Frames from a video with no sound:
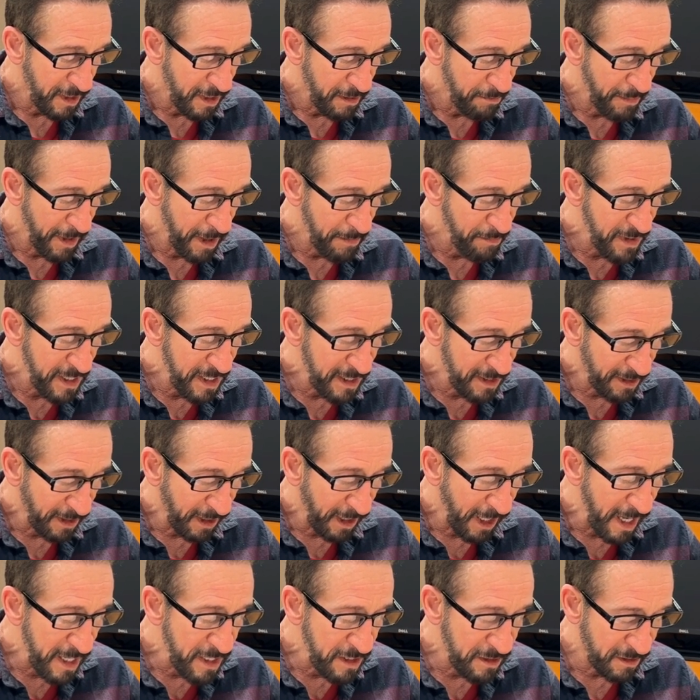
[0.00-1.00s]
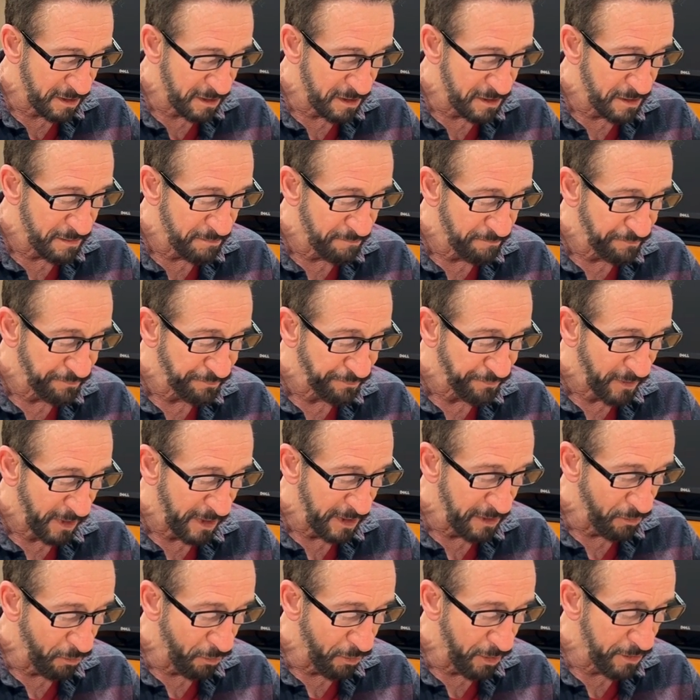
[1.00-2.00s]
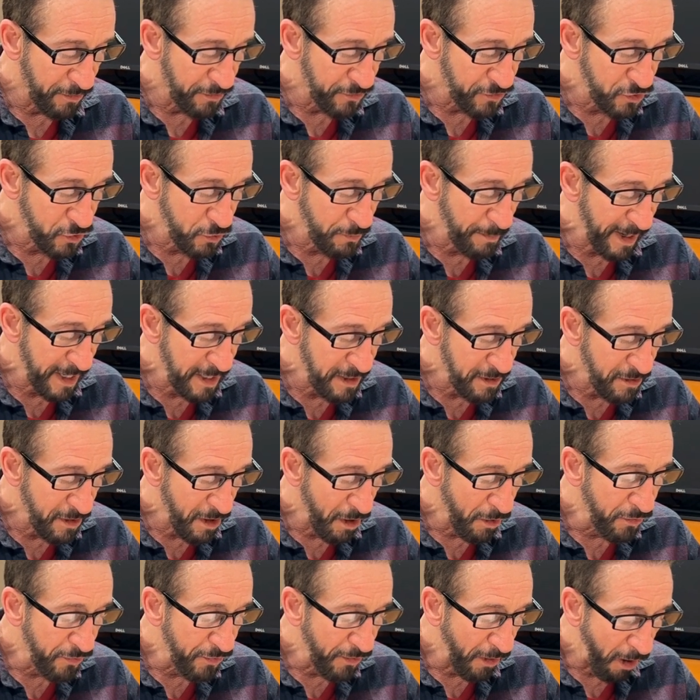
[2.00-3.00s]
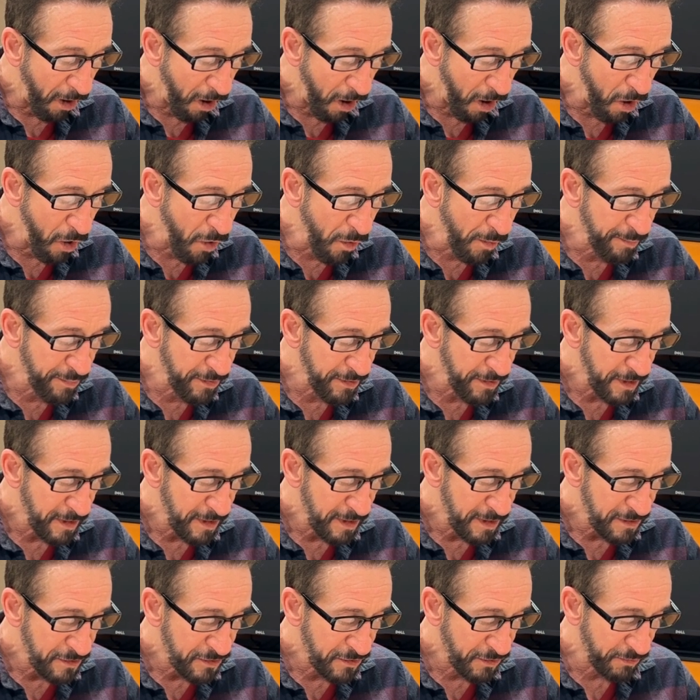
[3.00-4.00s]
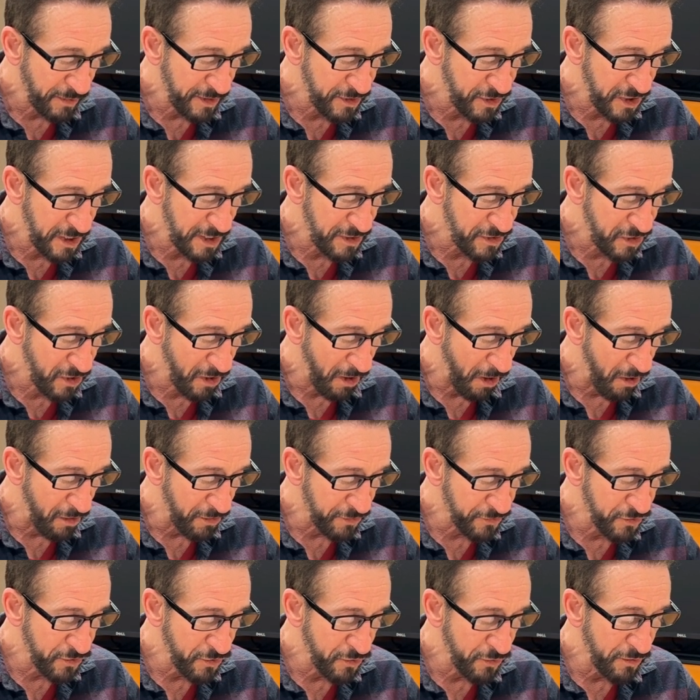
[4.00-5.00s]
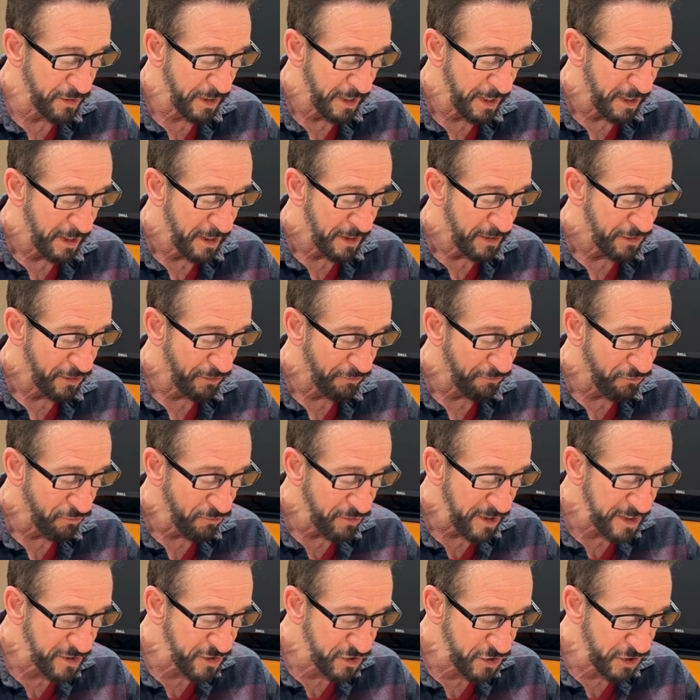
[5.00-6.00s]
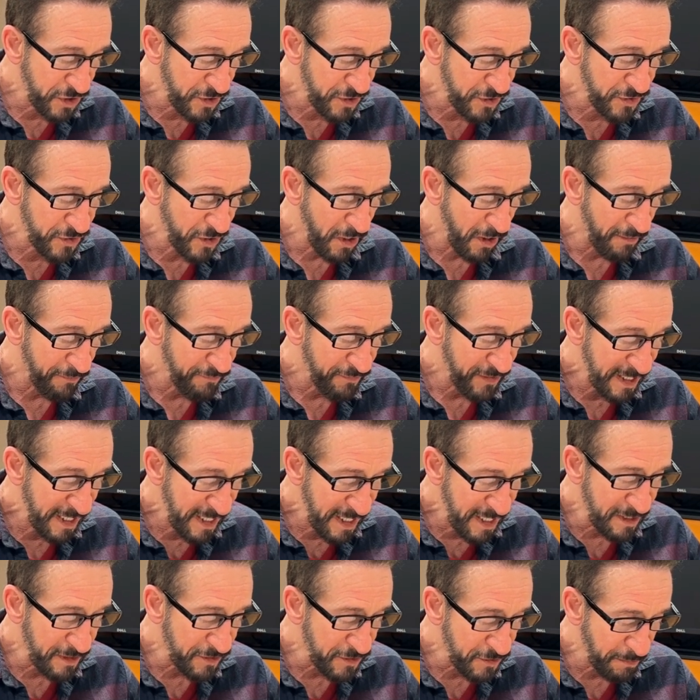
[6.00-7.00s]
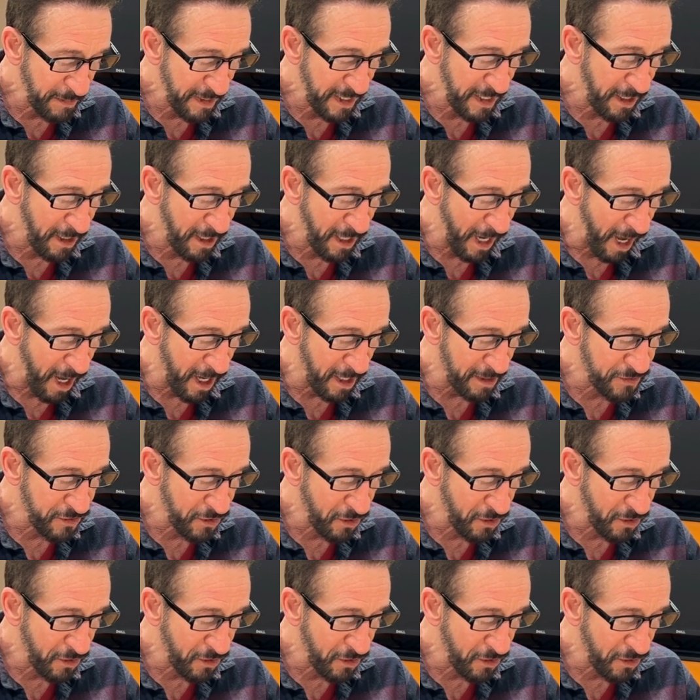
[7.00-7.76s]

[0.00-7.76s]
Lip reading: may be enlightened in order that you may know the hope to which he has called you, the riches of his, meaning God's,